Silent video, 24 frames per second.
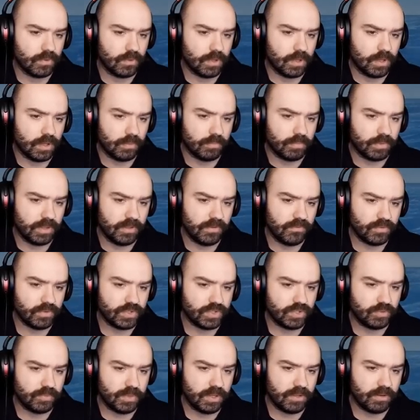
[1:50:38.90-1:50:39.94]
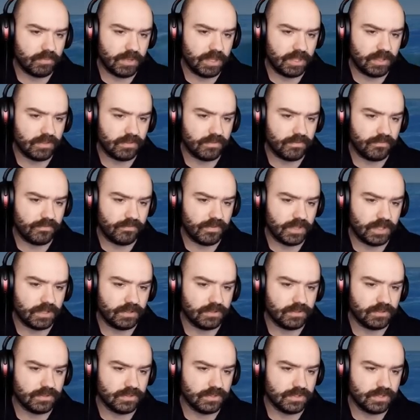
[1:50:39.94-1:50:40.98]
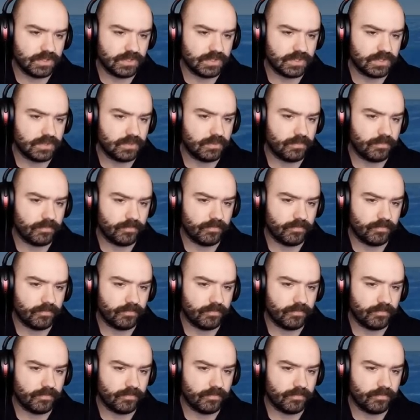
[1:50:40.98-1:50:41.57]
I believe we should be able to make the fins.